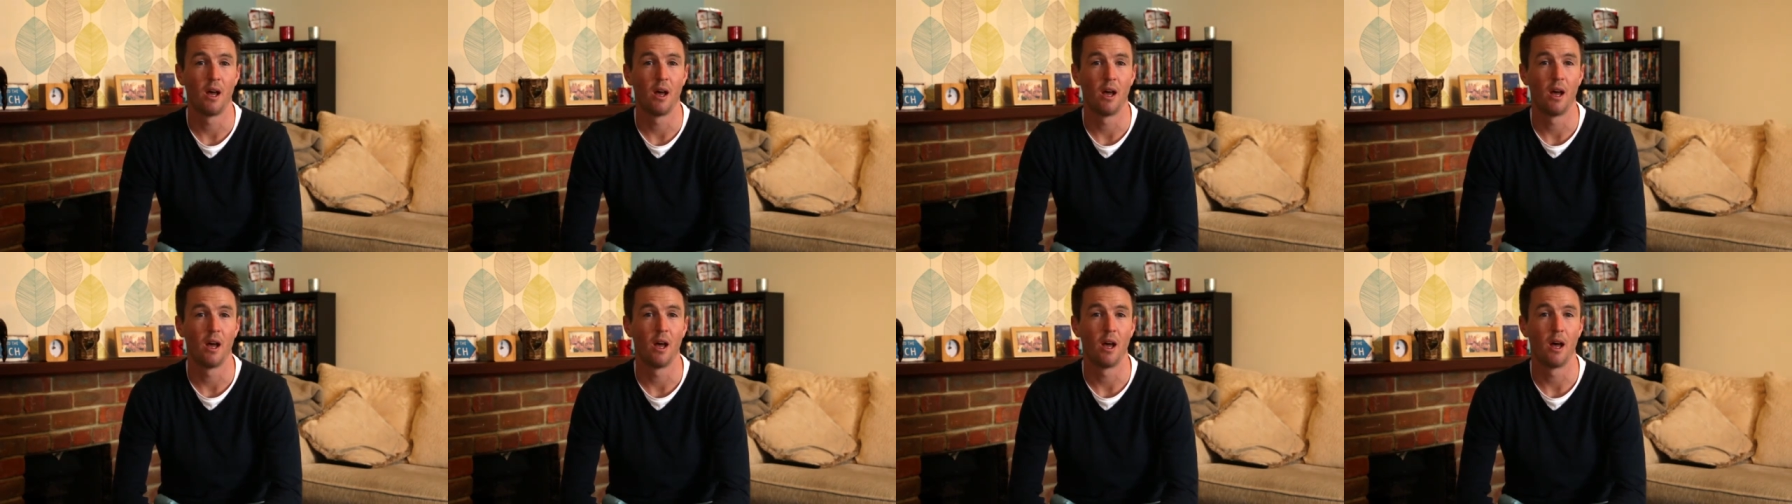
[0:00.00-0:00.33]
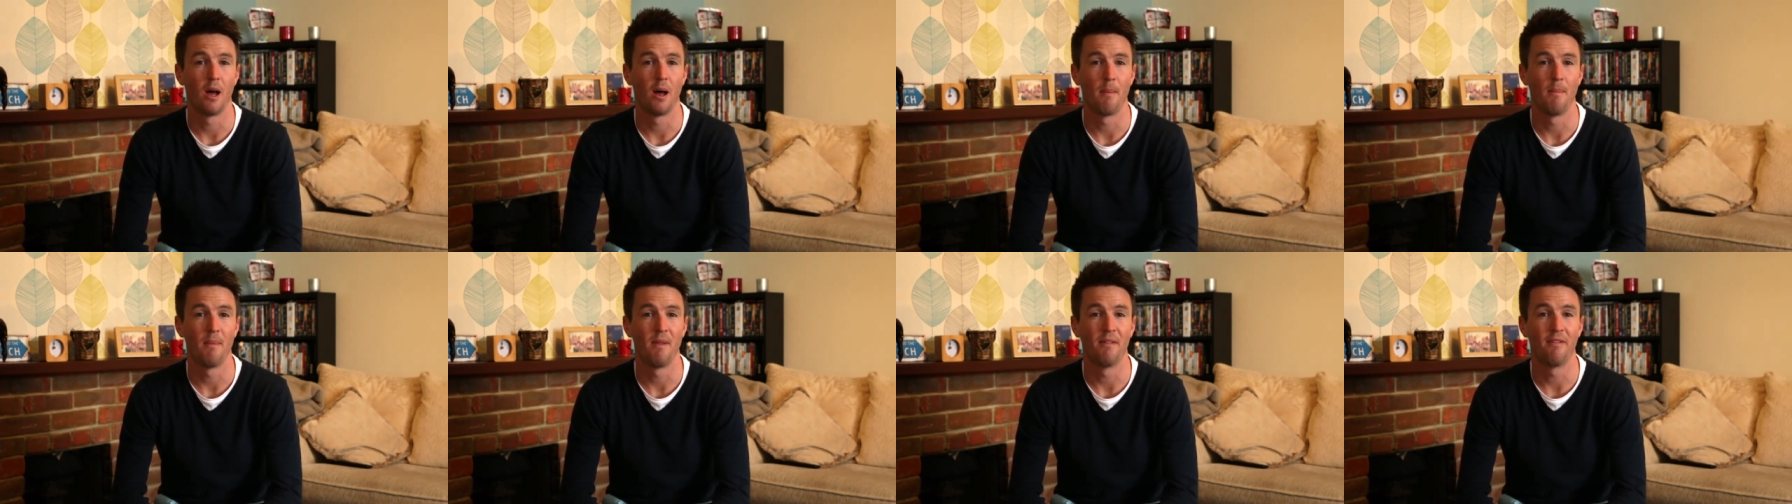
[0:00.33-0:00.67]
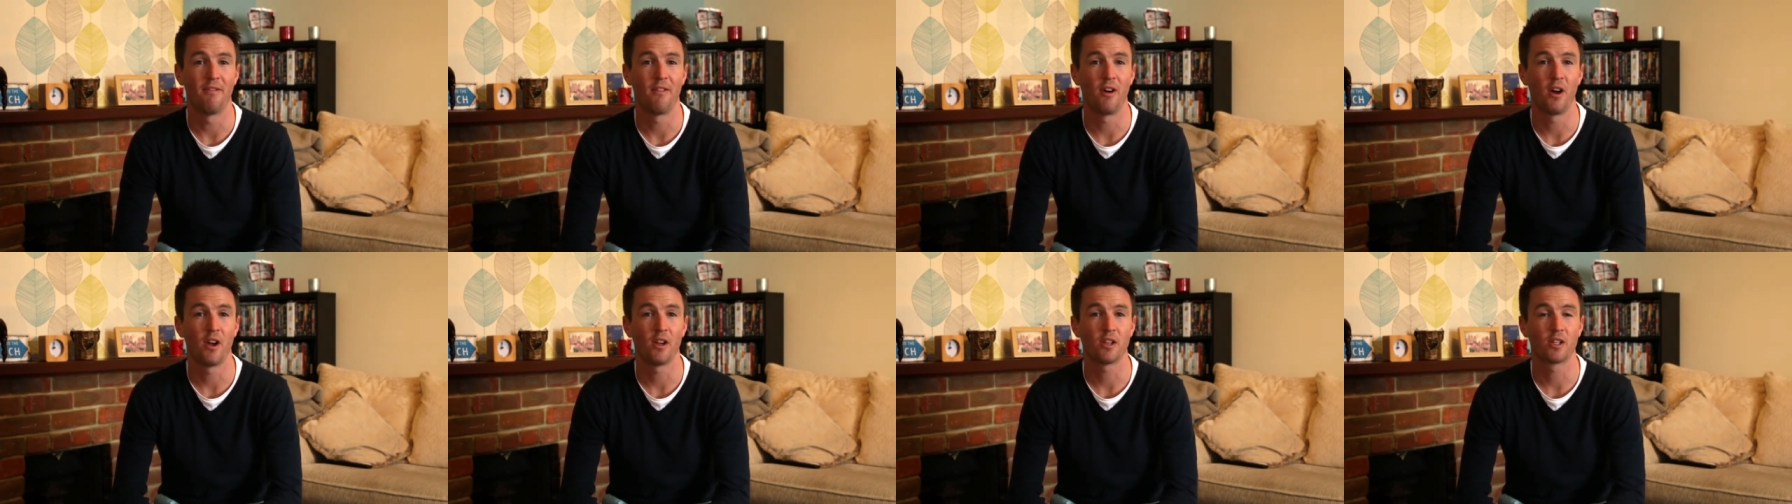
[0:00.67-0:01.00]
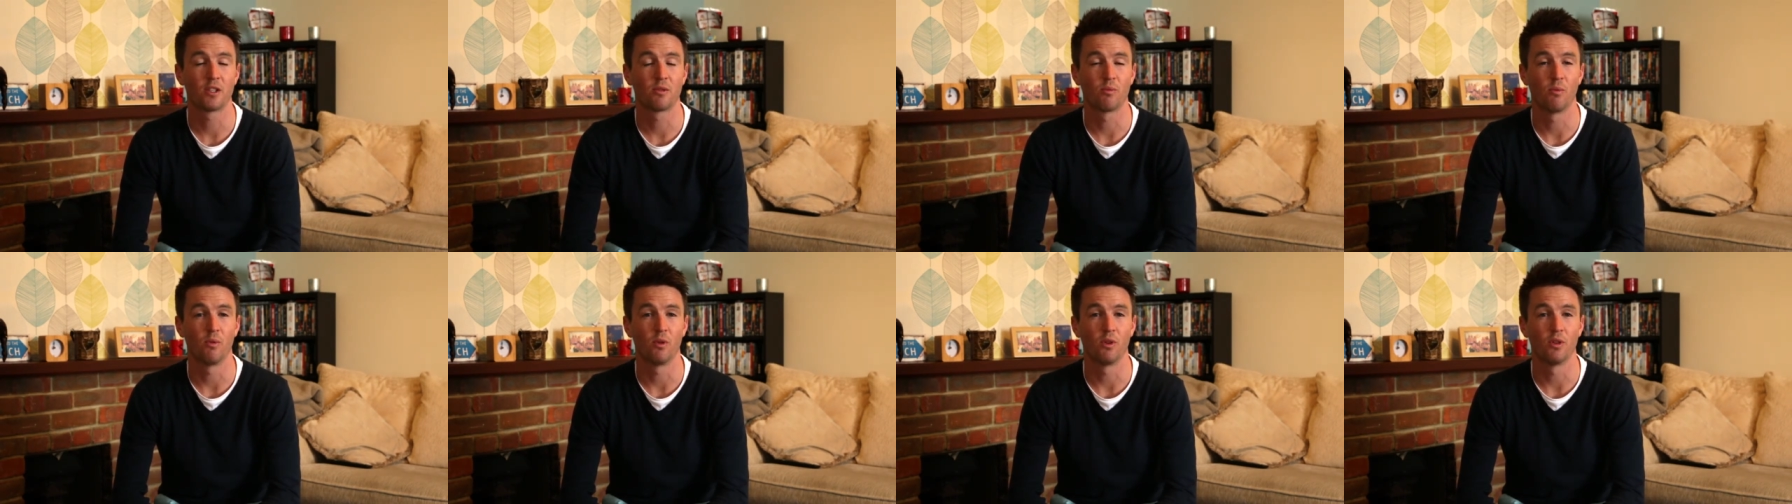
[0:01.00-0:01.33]
Um, the
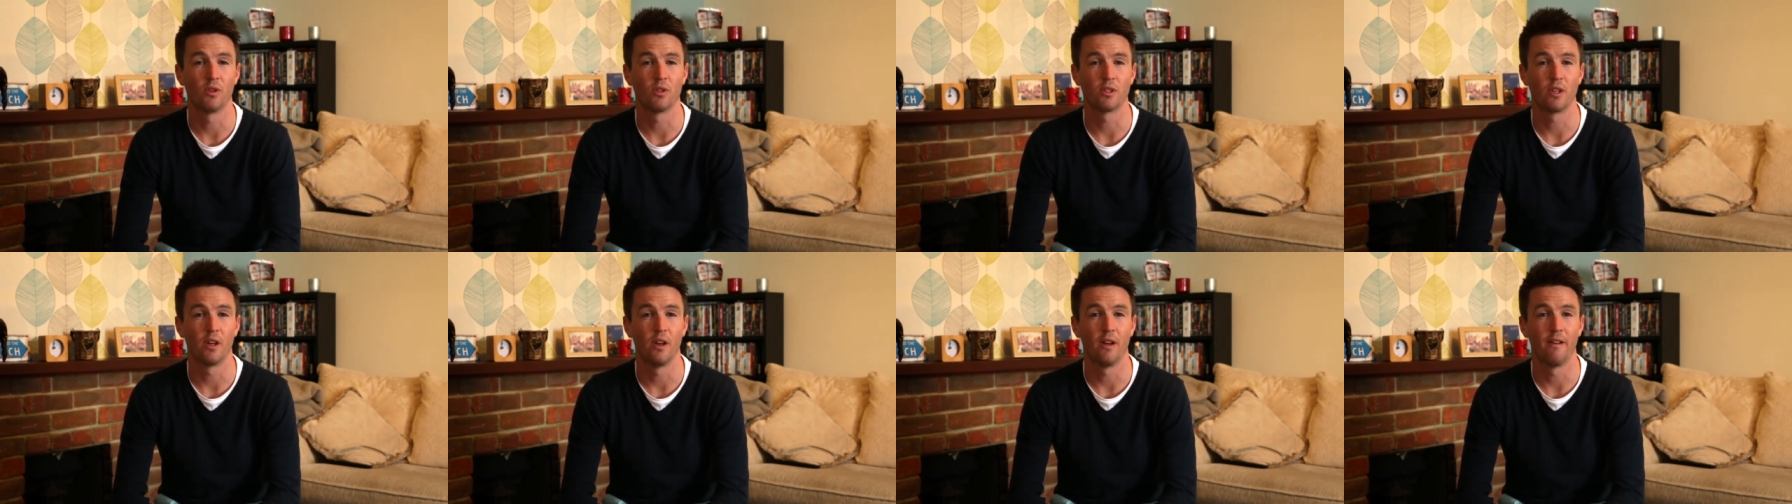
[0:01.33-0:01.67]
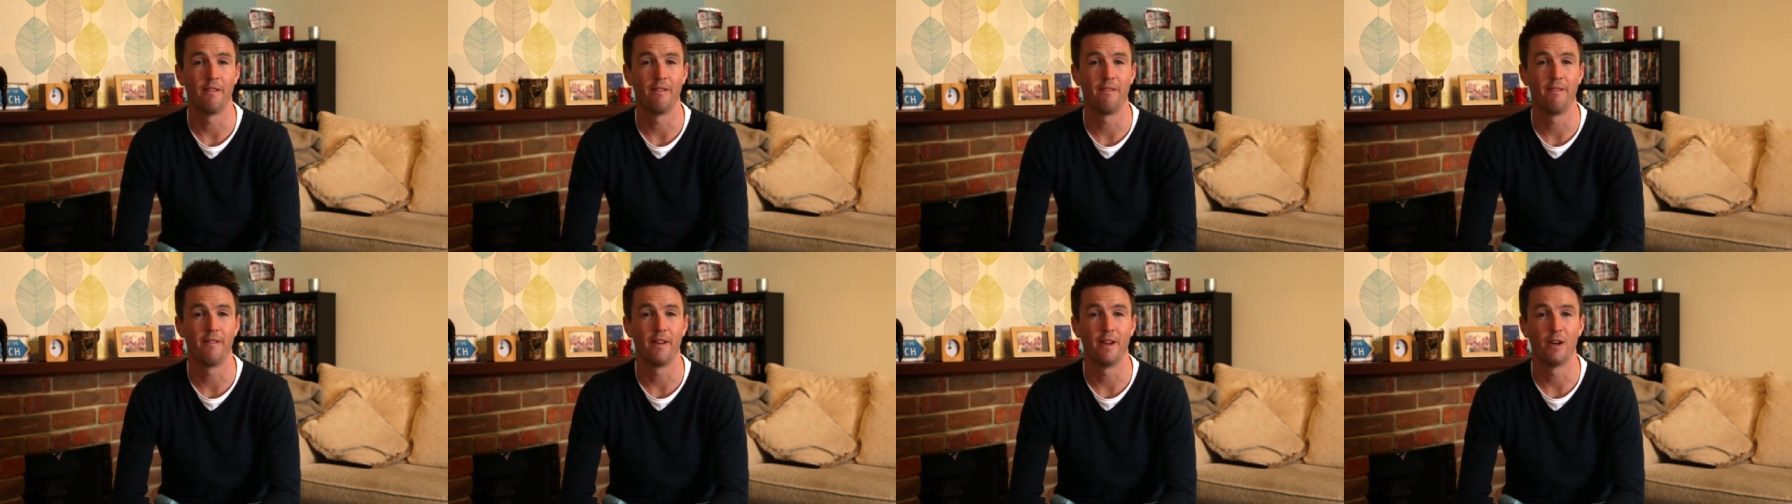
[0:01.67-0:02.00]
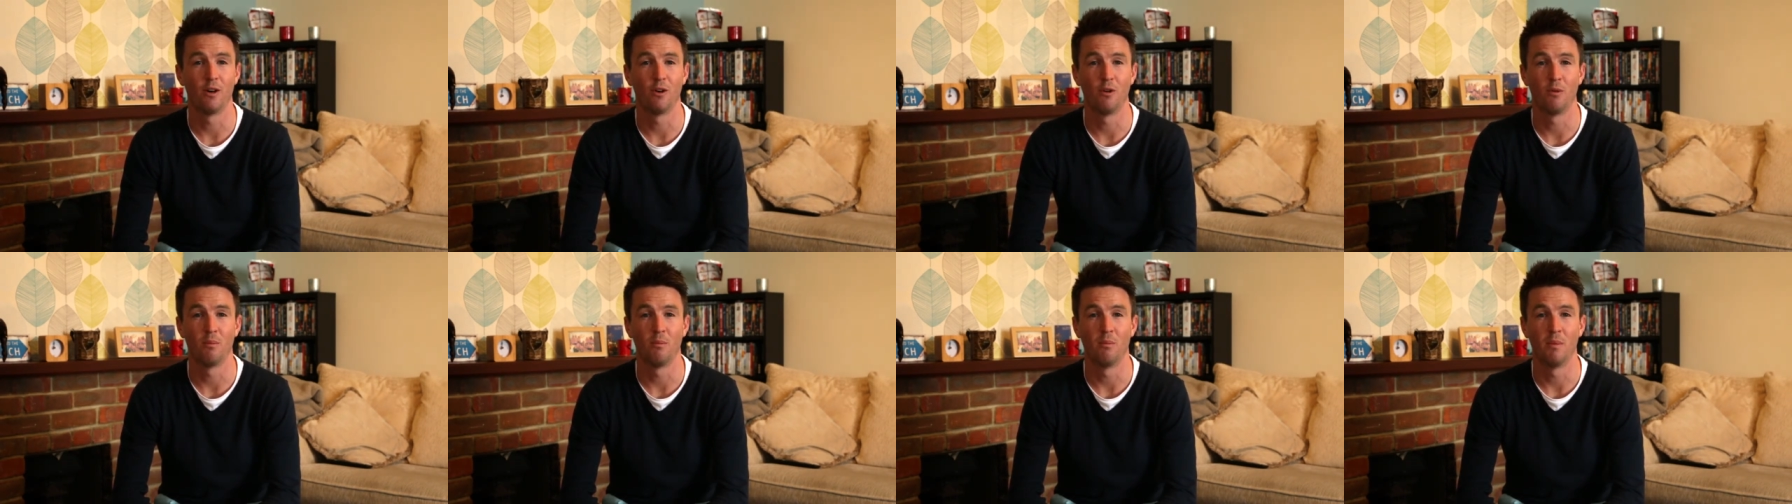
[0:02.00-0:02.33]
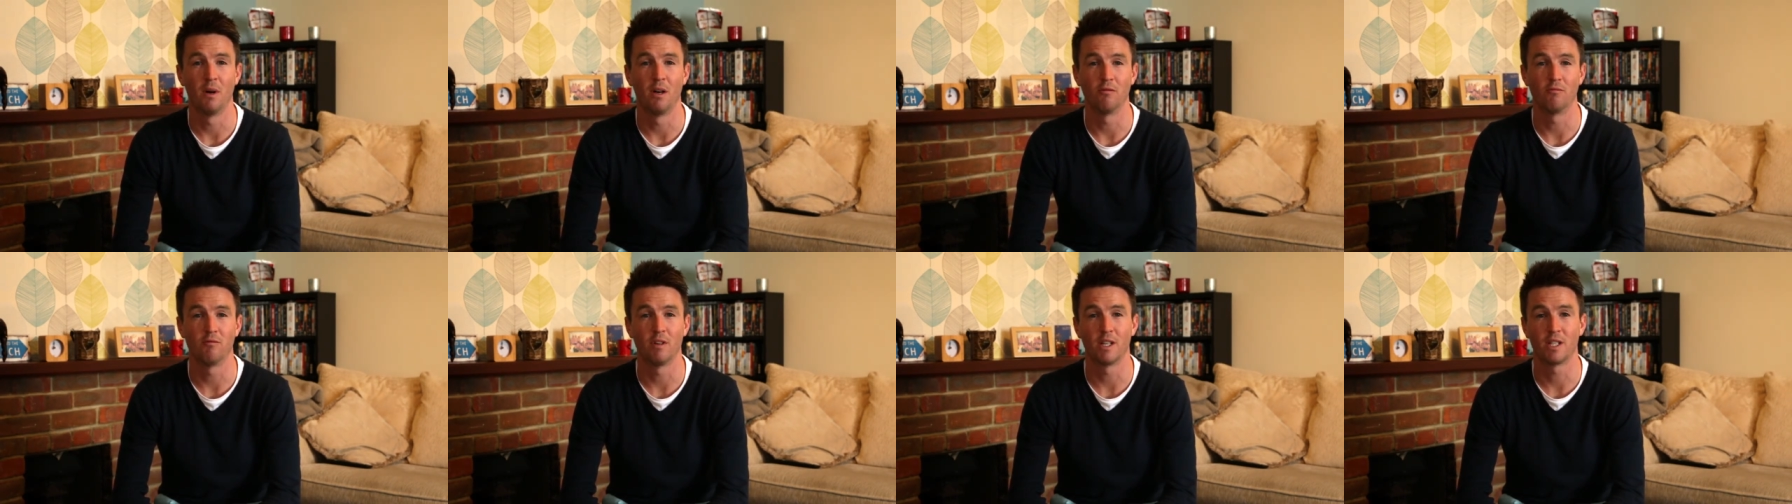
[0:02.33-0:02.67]
first was a film
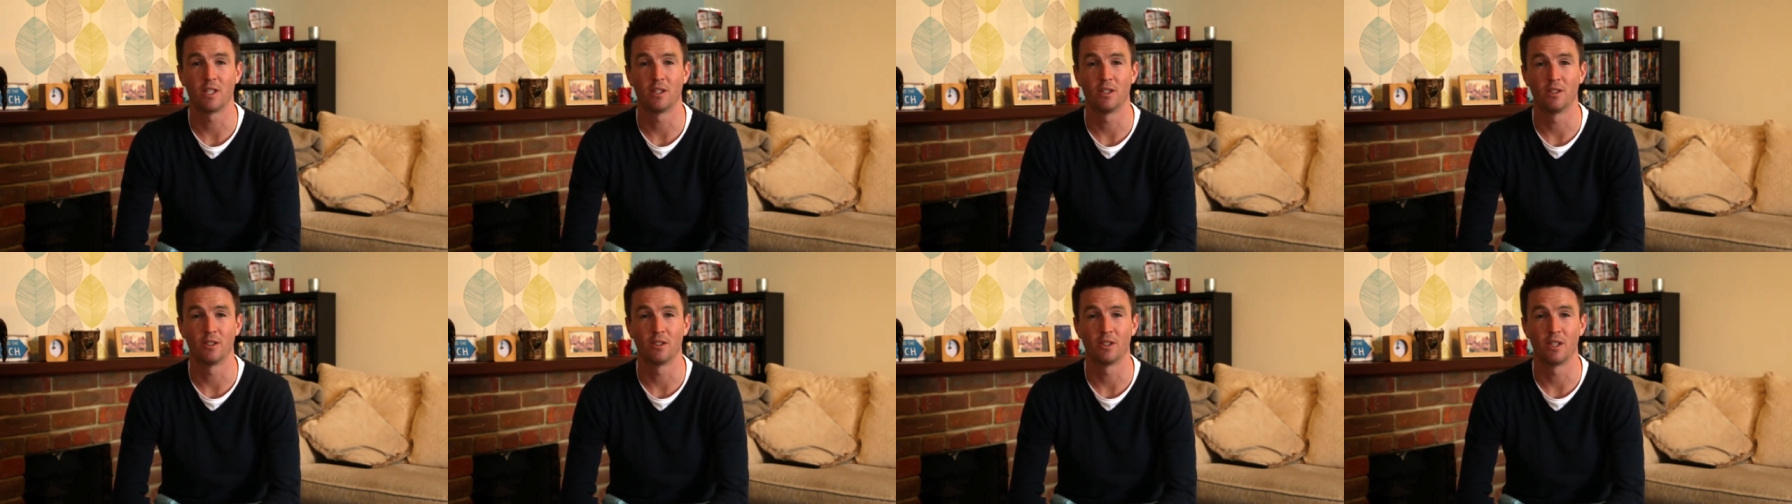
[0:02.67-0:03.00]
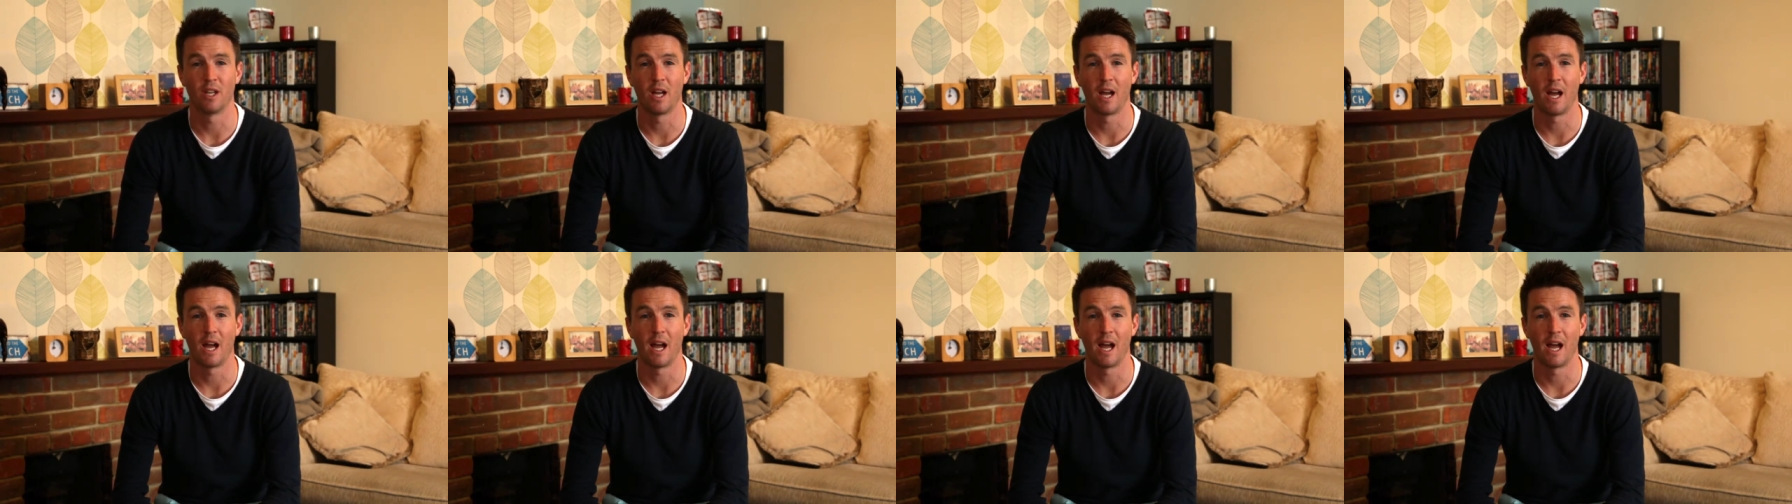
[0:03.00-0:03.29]
written